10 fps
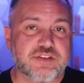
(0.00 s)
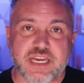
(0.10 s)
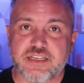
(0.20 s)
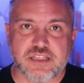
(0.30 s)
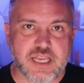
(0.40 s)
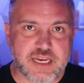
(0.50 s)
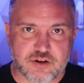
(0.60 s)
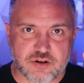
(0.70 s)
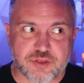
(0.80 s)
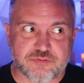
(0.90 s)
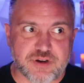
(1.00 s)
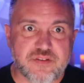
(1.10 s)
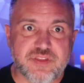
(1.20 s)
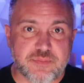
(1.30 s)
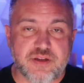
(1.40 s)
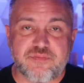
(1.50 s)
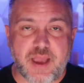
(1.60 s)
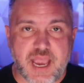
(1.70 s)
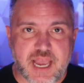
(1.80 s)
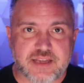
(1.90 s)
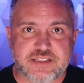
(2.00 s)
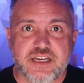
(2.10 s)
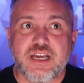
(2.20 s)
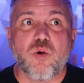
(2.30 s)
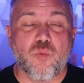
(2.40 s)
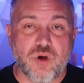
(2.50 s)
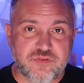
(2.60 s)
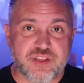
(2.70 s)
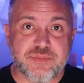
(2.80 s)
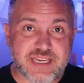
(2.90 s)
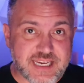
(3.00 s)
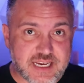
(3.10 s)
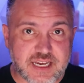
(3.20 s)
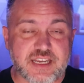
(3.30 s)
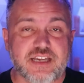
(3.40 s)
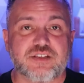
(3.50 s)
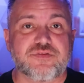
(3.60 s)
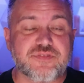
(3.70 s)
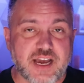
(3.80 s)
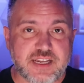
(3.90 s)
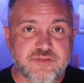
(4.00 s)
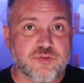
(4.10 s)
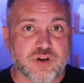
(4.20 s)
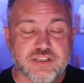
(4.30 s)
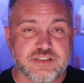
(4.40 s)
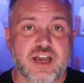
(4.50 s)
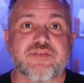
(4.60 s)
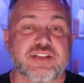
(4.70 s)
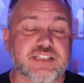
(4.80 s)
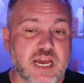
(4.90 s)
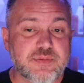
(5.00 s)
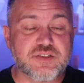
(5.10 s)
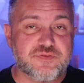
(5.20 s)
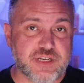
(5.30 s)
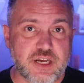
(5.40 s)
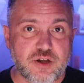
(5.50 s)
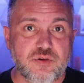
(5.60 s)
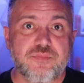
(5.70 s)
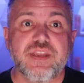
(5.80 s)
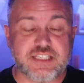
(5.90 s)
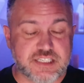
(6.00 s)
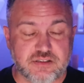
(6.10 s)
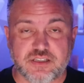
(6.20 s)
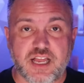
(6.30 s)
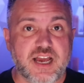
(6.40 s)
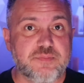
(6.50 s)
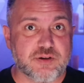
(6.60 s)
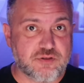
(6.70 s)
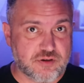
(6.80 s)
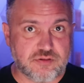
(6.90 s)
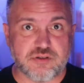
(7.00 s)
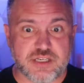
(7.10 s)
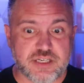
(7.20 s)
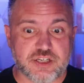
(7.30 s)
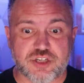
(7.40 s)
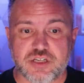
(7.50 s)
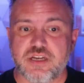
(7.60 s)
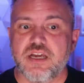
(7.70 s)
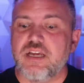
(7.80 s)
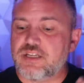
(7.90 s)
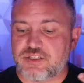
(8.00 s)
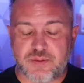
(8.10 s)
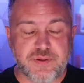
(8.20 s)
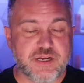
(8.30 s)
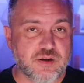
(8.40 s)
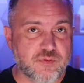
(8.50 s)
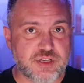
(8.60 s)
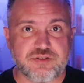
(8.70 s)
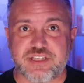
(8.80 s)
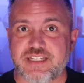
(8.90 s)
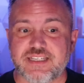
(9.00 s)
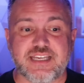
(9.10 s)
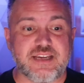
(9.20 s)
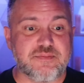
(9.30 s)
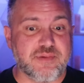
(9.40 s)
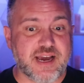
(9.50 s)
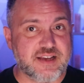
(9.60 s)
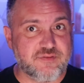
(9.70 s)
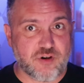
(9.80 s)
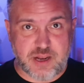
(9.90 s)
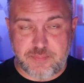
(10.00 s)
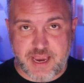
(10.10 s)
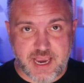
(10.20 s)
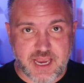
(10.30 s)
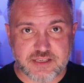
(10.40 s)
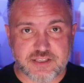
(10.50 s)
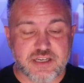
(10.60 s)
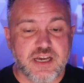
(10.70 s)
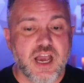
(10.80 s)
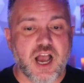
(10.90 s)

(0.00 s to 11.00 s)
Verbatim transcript: Now, days later, three of them have passed. One of them, Ian, is fighting for his life. At the time of this video, he's still alive but critical condition. So depending on when you see this, he might have already passed.